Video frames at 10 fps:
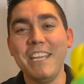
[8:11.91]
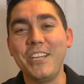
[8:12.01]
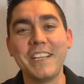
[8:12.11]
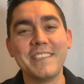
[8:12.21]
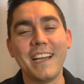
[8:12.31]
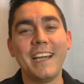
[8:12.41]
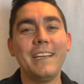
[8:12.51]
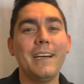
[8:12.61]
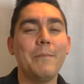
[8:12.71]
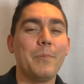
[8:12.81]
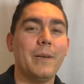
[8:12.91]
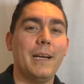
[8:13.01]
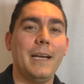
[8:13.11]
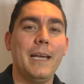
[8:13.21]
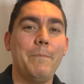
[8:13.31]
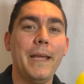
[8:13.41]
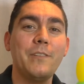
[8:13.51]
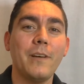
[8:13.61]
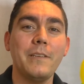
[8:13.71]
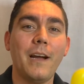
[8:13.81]
You can sign up at
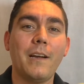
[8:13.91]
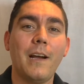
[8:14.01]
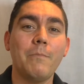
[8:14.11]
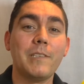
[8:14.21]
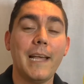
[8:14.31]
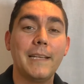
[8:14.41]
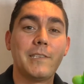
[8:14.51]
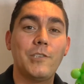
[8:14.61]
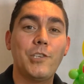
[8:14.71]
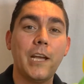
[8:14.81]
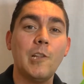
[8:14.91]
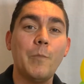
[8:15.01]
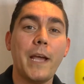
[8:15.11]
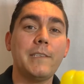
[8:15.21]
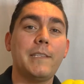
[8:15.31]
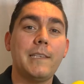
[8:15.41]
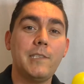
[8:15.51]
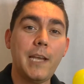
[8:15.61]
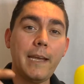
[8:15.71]
patreon.com/jlomagic. That's